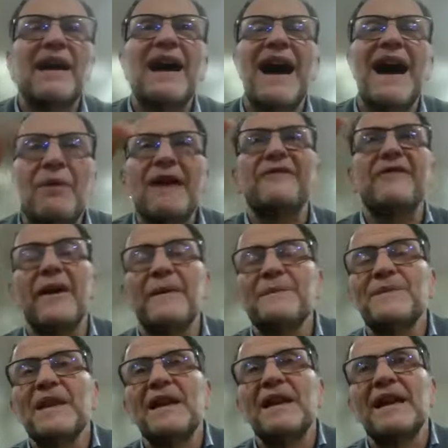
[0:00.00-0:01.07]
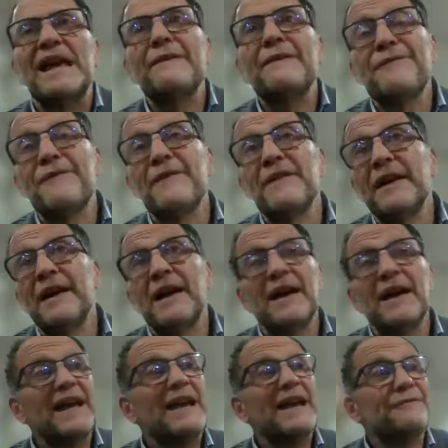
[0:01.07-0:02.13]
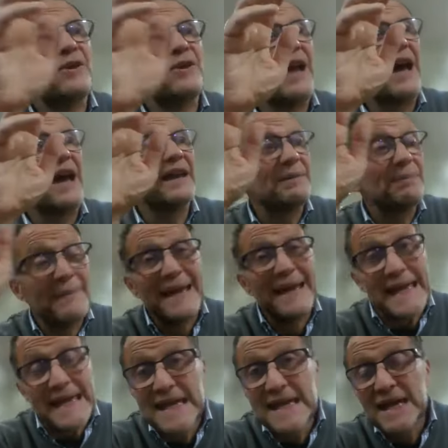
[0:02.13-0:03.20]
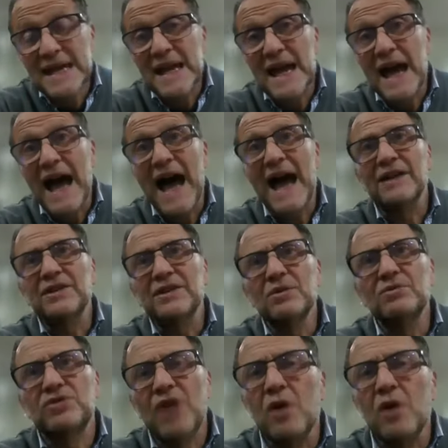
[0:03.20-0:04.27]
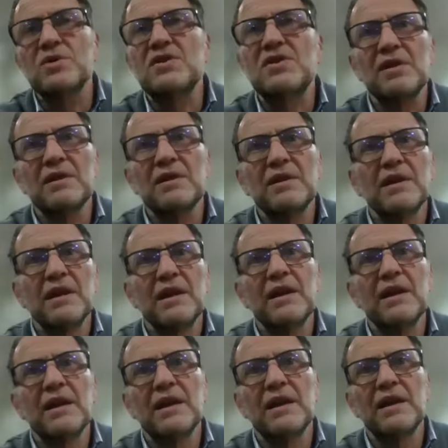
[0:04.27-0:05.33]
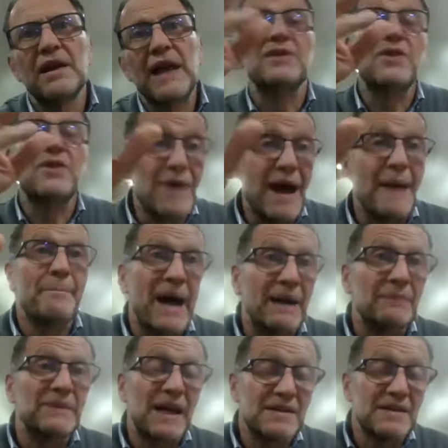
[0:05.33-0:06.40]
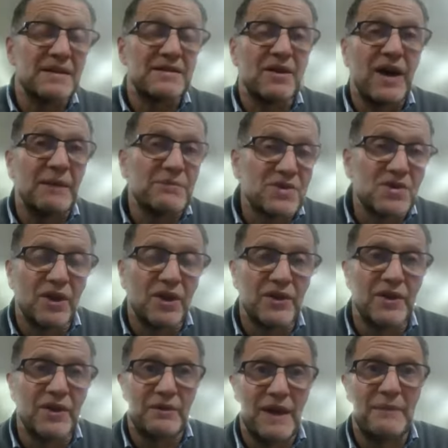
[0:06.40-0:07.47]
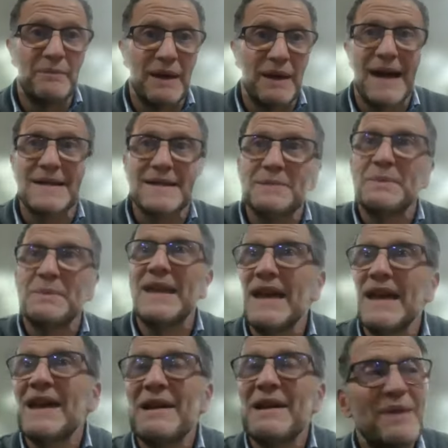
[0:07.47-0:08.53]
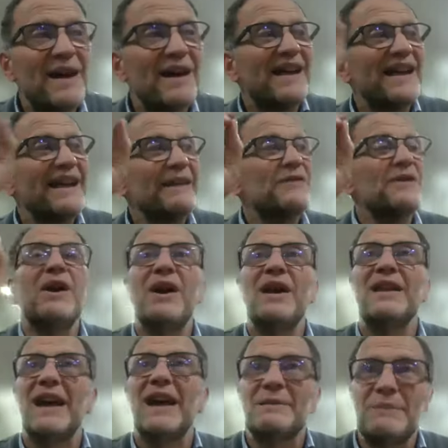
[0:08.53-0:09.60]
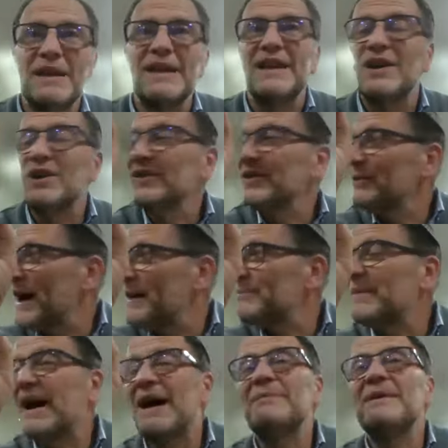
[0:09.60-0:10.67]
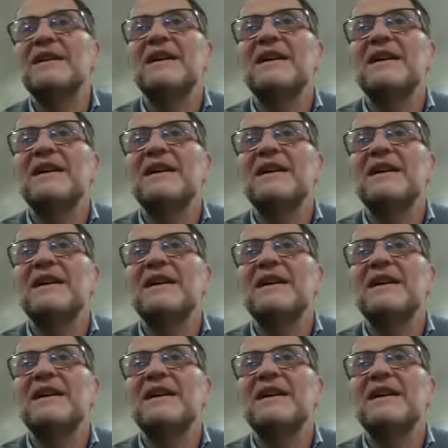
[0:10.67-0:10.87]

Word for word: However, if if you like me and you don't, and the Rambam, as it so happens, not that the Rambam asked me, but if you are like me and the Rambam,